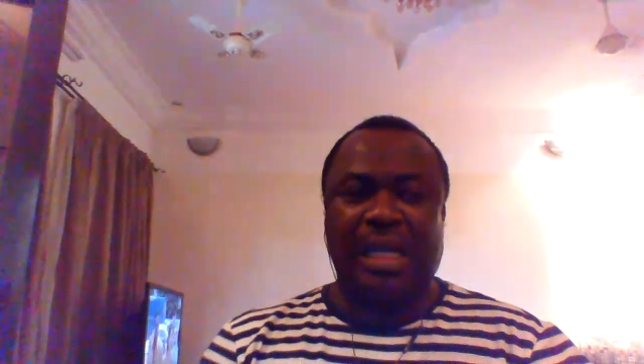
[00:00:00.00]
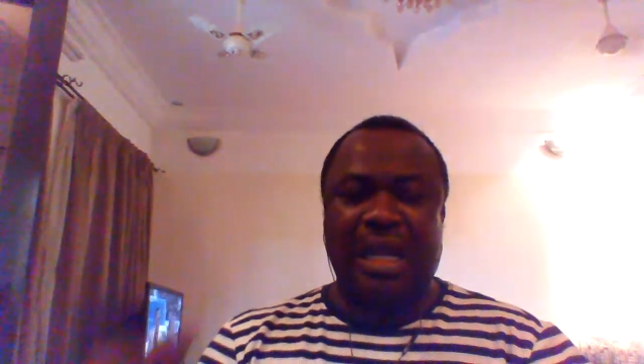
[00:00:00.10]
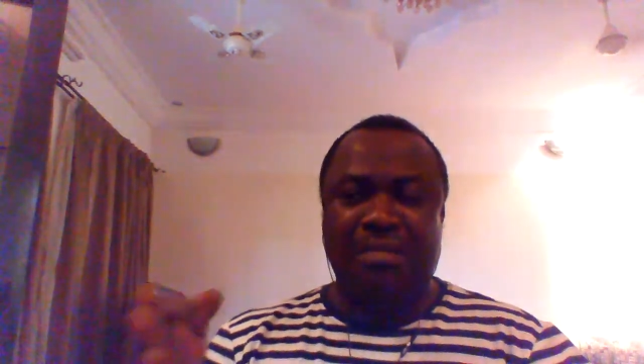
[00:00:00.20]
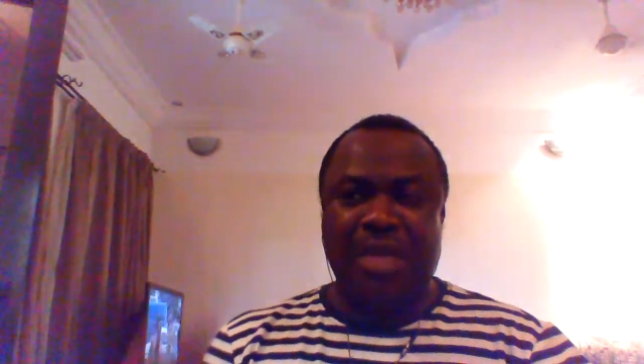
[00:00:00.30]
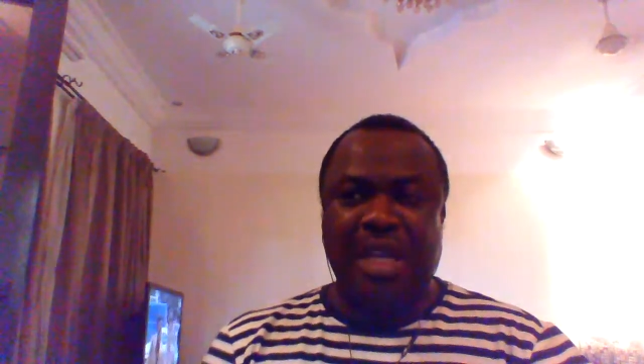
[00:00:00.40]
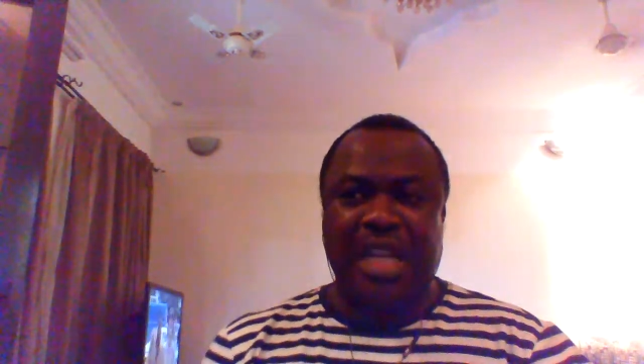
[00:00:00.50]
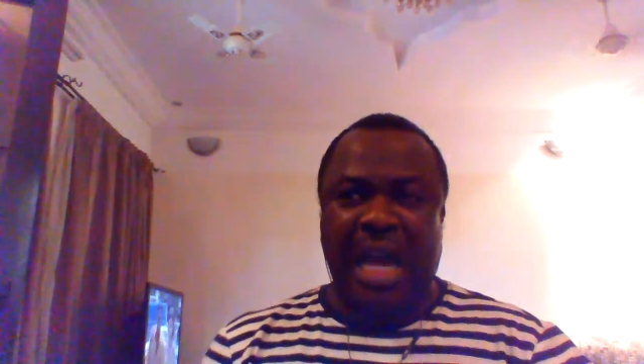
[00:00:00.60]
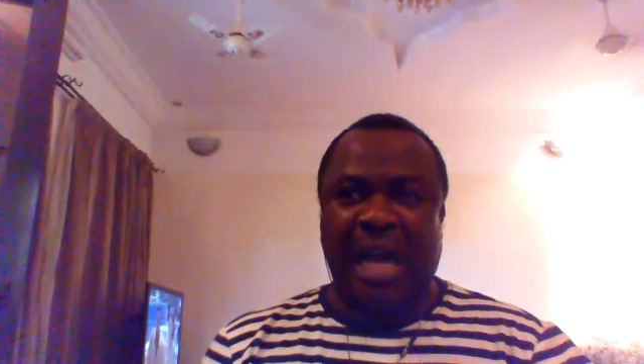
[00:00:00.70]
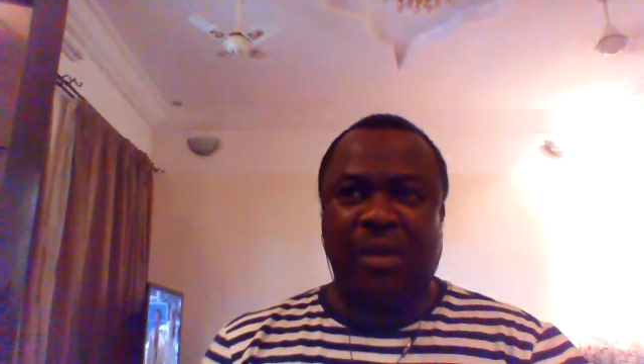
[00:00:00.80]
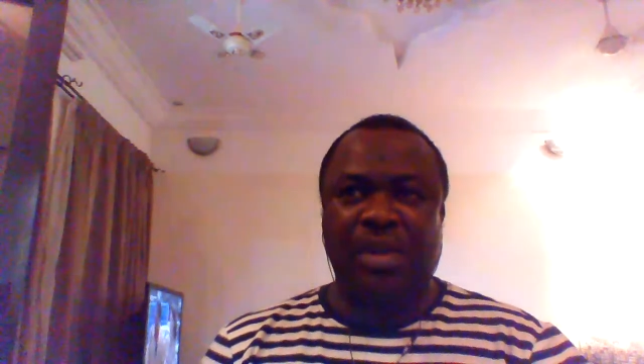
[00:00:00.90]
the
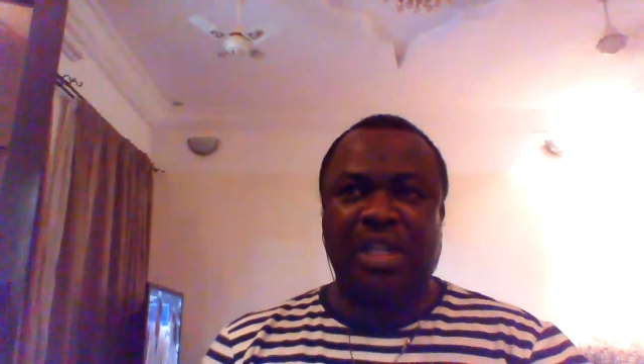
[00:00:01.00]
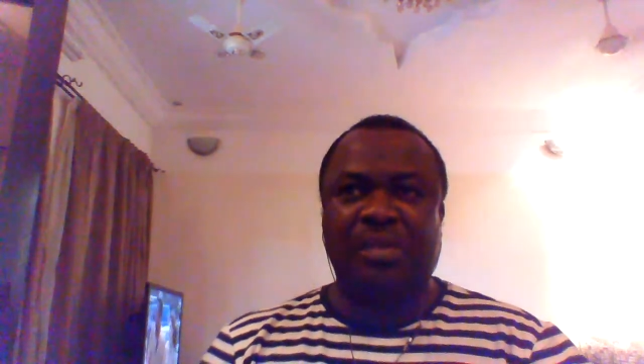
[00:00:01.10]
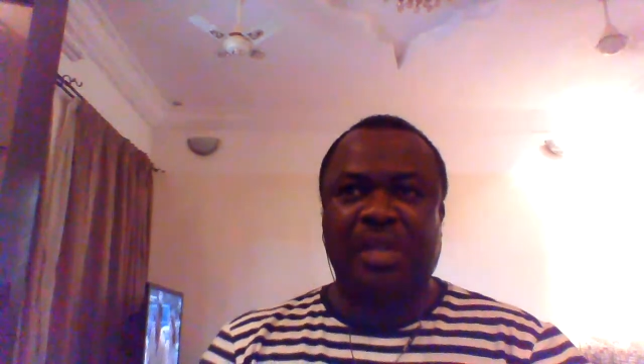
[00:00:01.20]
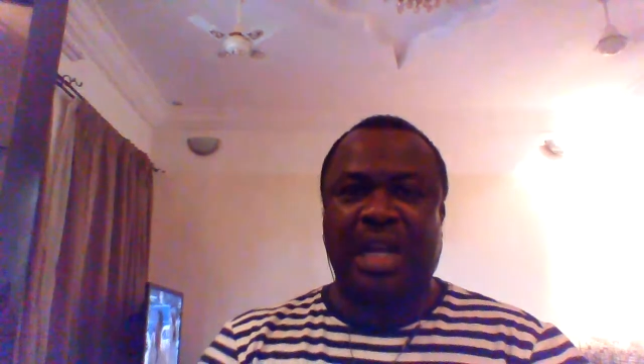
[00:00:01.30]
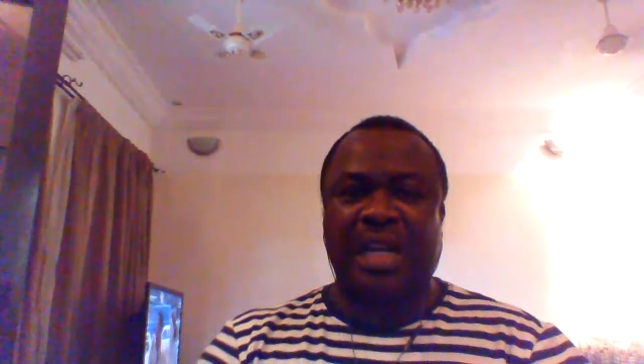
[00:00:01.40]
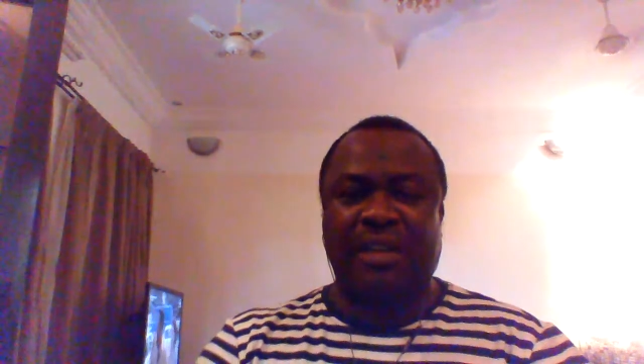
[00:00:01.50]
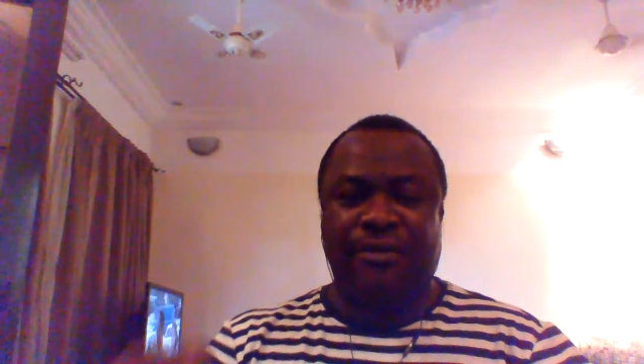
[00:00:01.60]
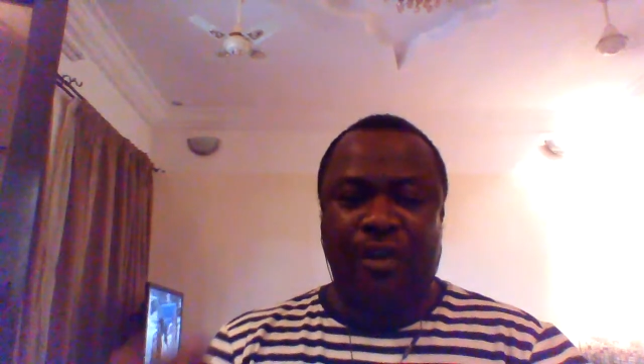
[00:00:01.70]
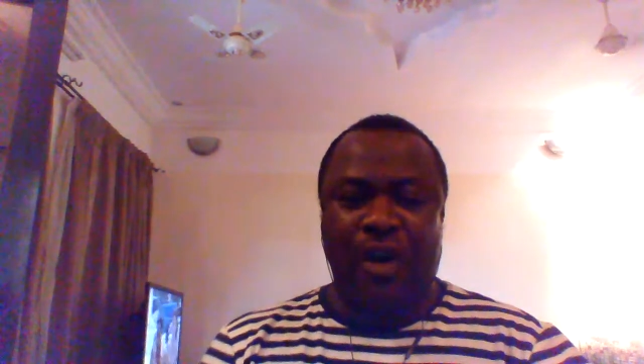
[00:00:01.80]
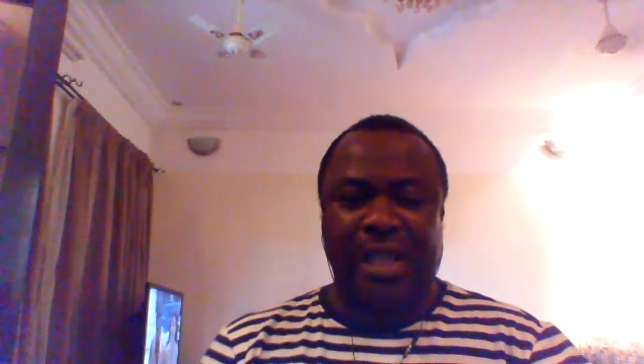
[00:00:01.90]
media, which is basically the
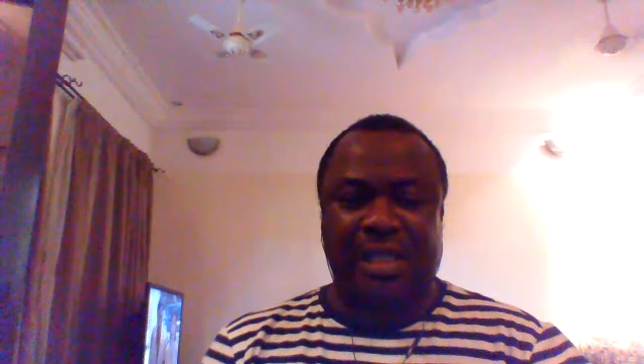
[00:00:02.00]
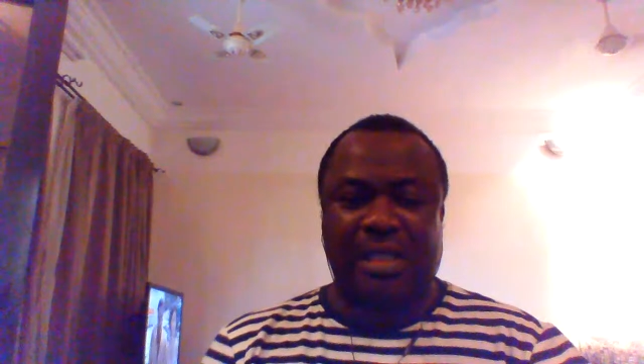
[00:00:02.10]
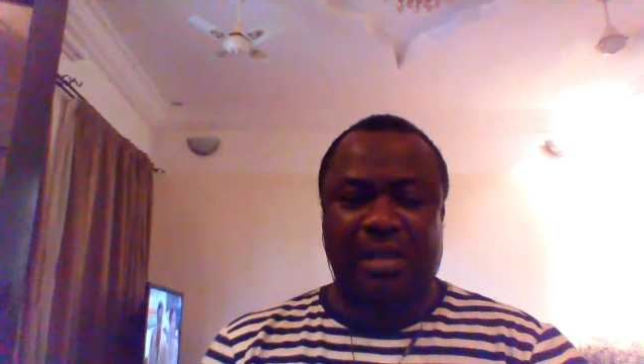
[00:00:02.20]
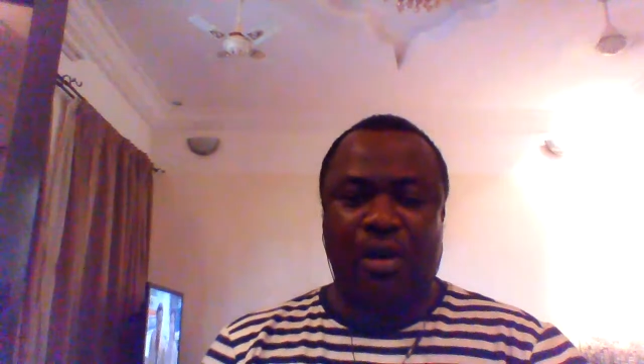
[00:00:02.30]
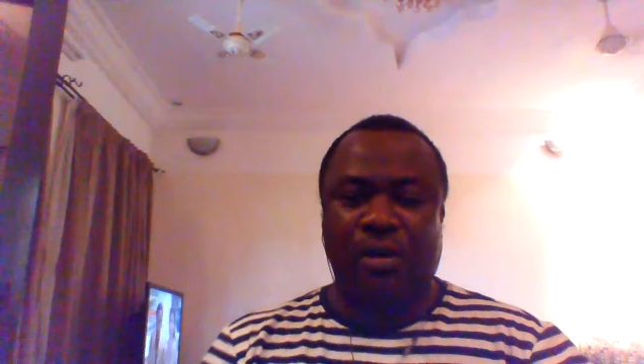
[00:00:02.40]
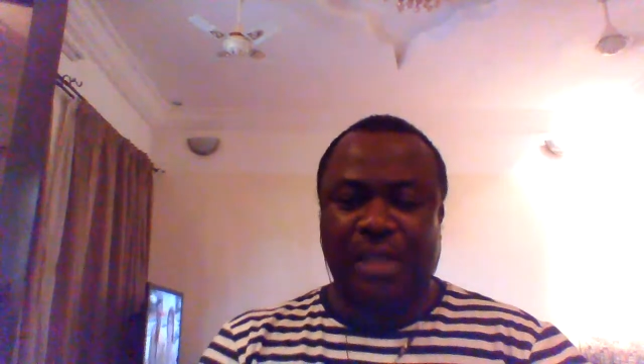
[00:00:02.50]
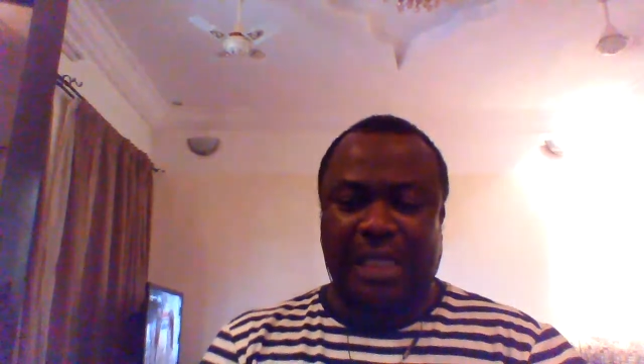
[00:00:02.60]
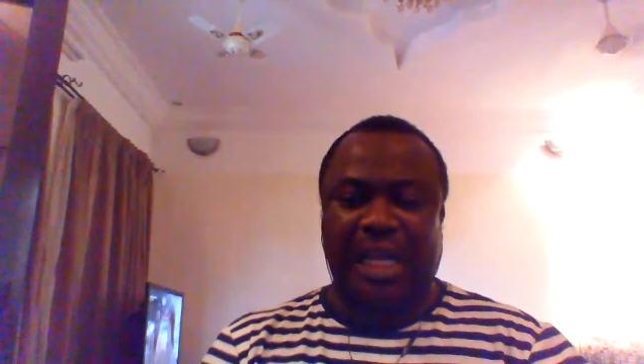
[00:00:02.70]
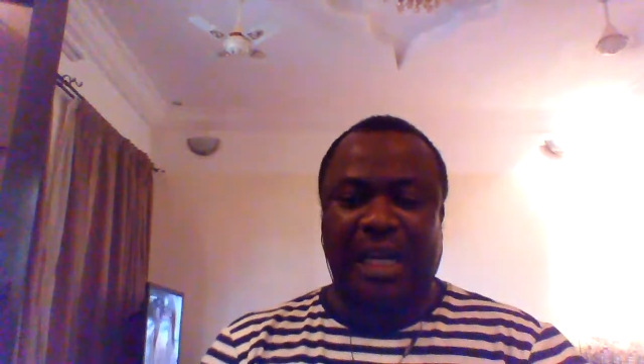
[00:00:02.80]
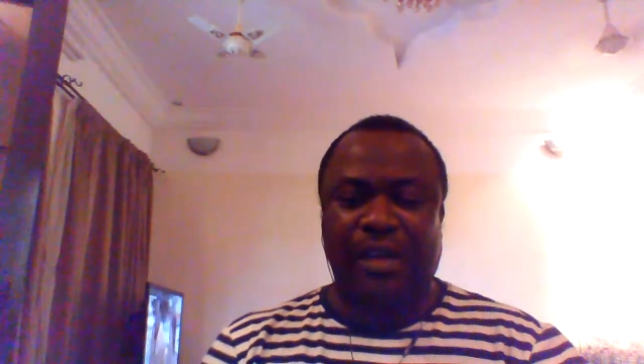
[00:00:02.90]
voice or
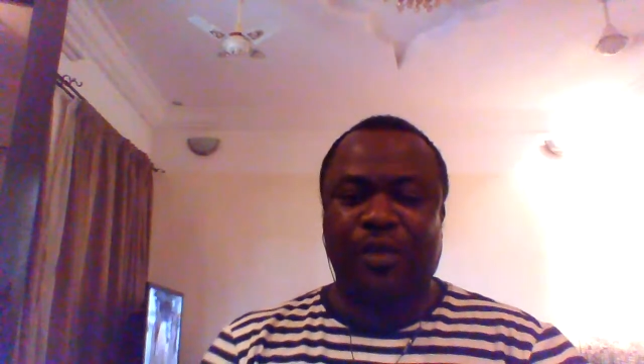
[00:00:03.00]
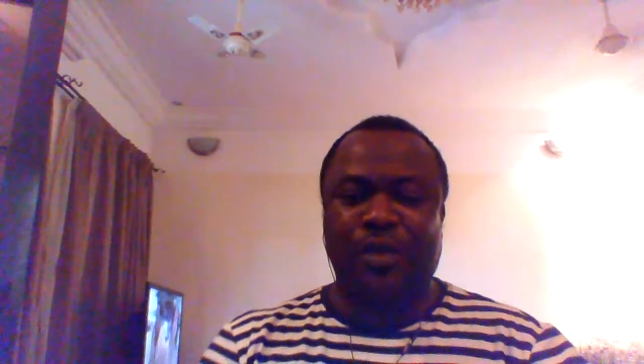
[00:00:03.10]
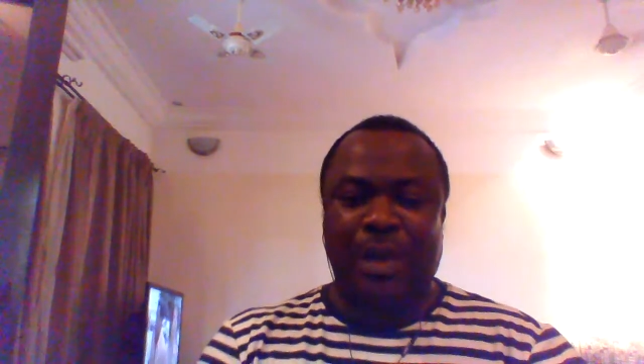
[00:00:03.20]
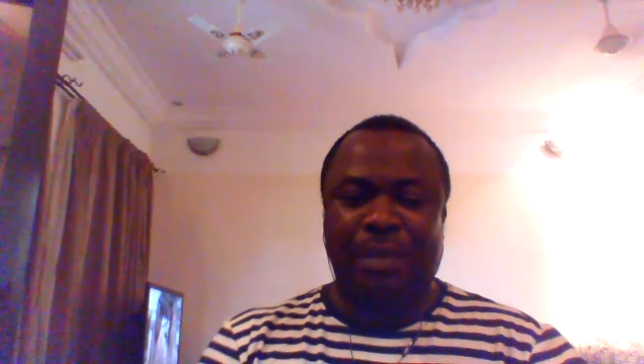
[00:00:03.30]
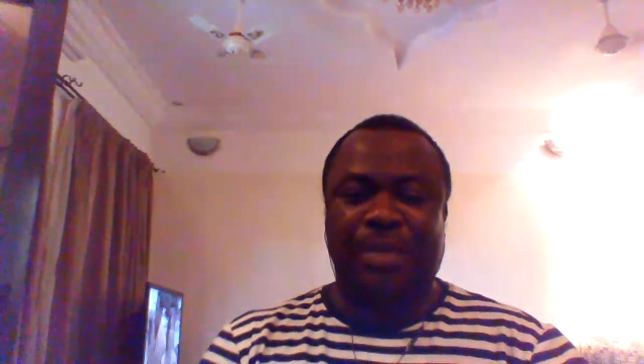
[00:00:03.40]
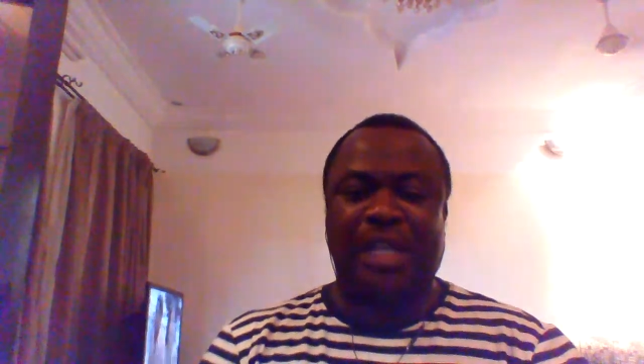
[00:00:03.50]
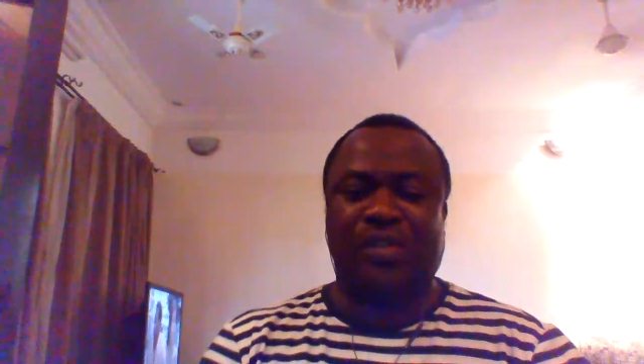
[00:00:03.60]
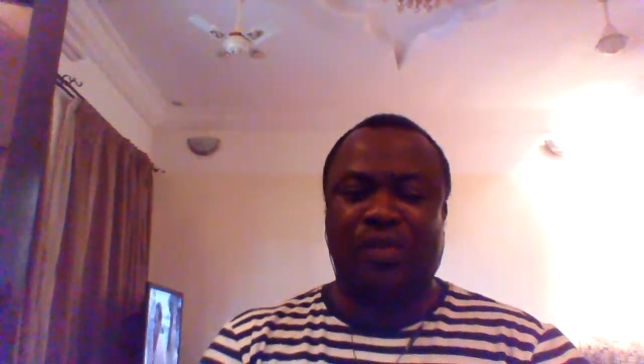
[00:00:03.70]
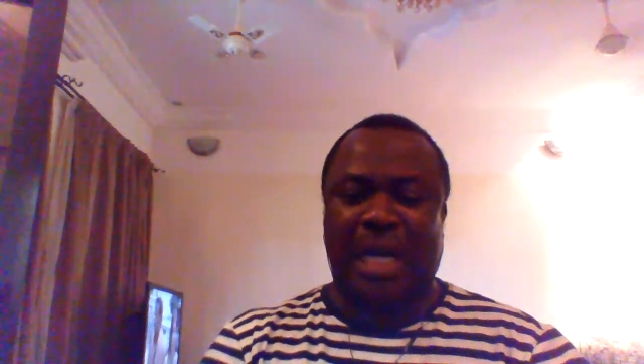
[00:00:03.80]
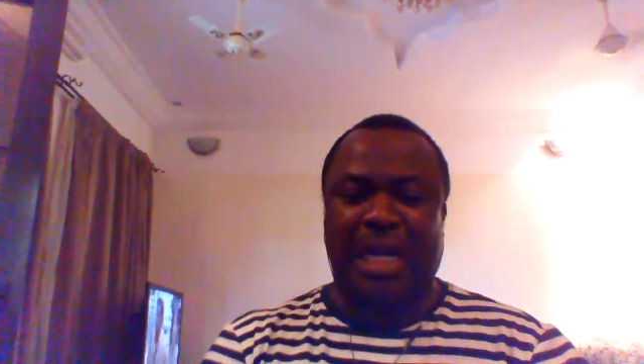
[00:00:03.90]
data from one place
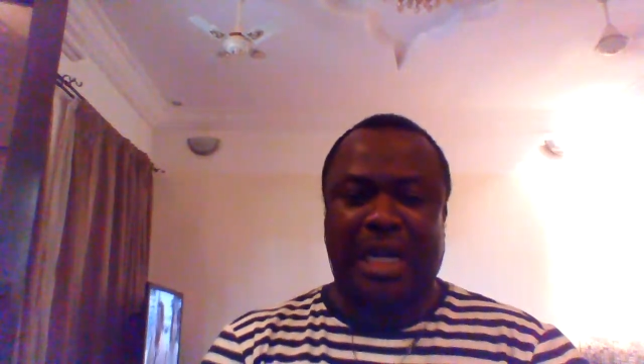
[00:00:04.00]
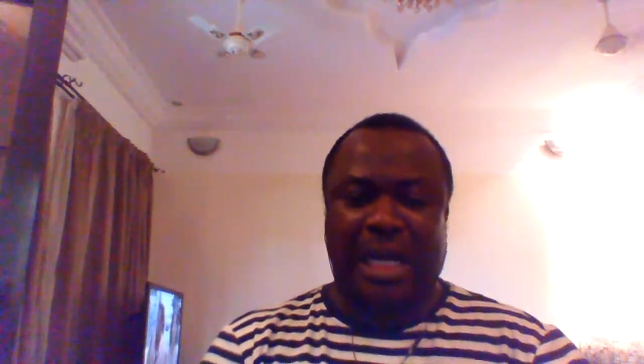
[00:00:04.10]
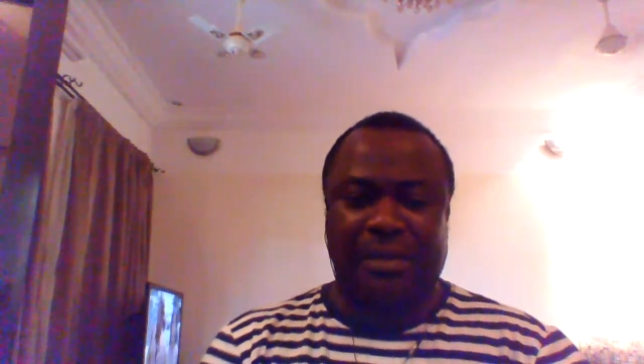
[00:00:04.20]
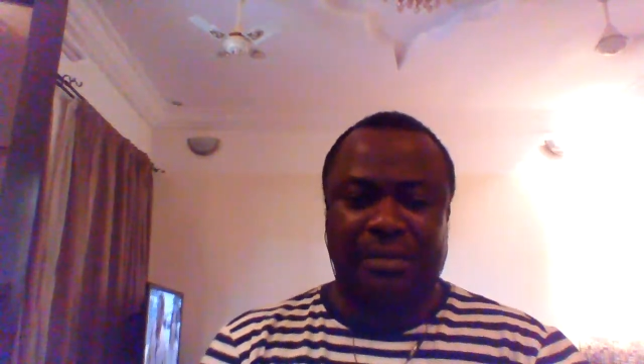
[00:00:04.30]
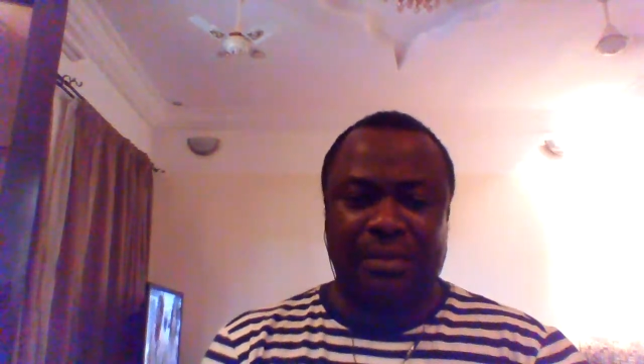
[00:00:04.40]
to another.